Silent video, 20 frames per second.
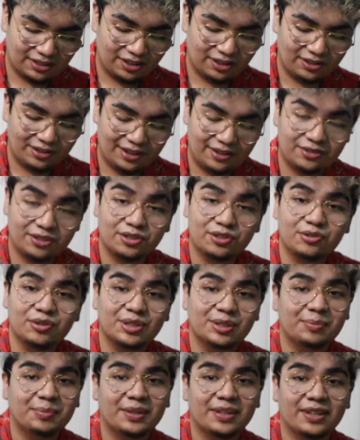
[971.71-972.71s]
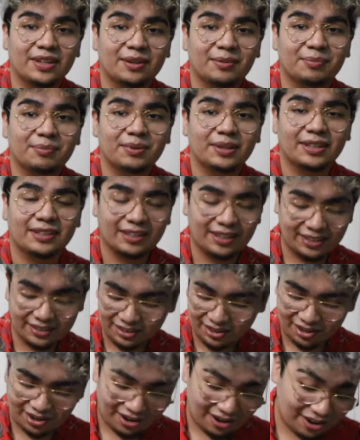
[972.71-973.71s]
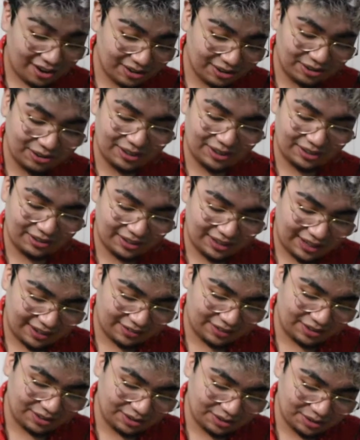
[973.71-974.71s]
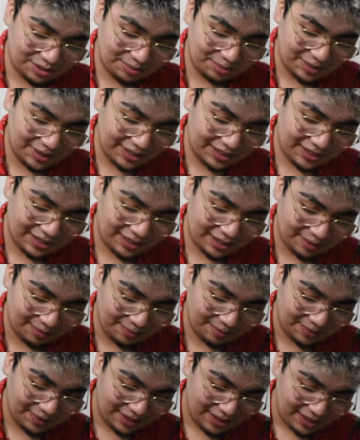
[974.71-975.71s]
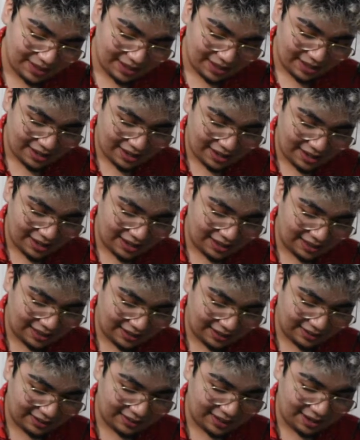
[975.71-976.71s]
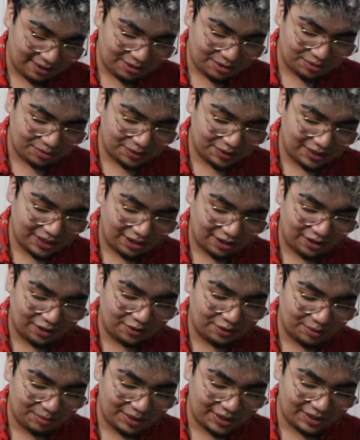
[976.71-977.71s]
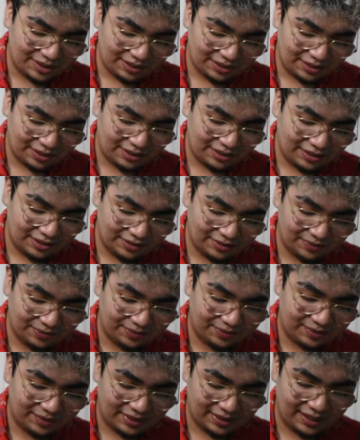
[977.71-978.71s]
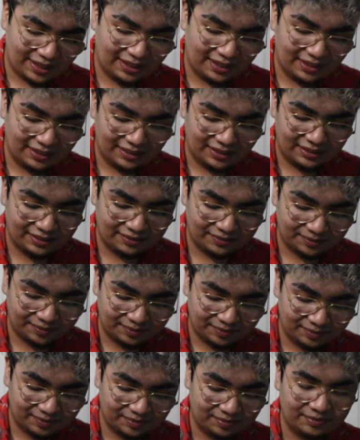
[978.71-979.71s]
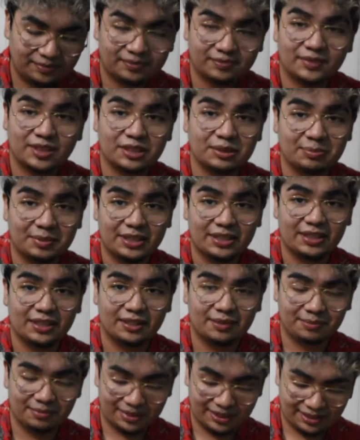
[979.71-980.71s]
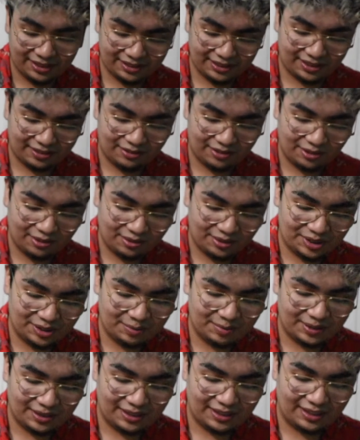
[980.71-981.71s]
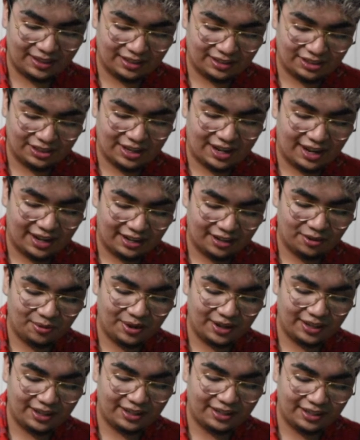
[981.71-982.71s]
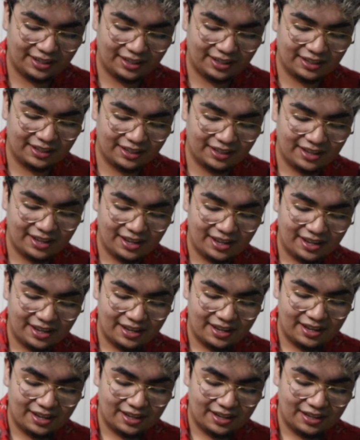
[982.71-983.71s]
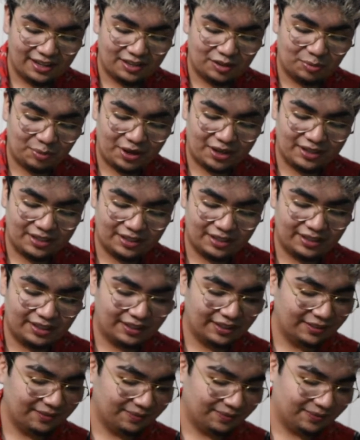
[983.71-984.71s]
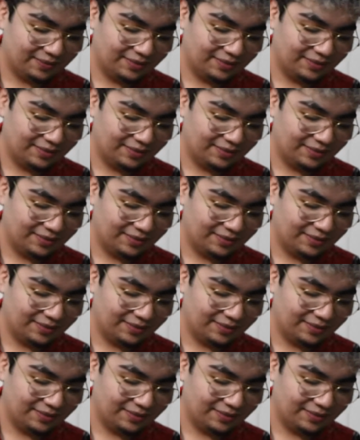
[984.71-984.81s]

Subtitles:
All you have to do is speak up. Like, that's all you literally have to do, speak up. And like that was really hard for me to learn, like to speak up, because I've always been like a shy, quiet kid, surprisingly.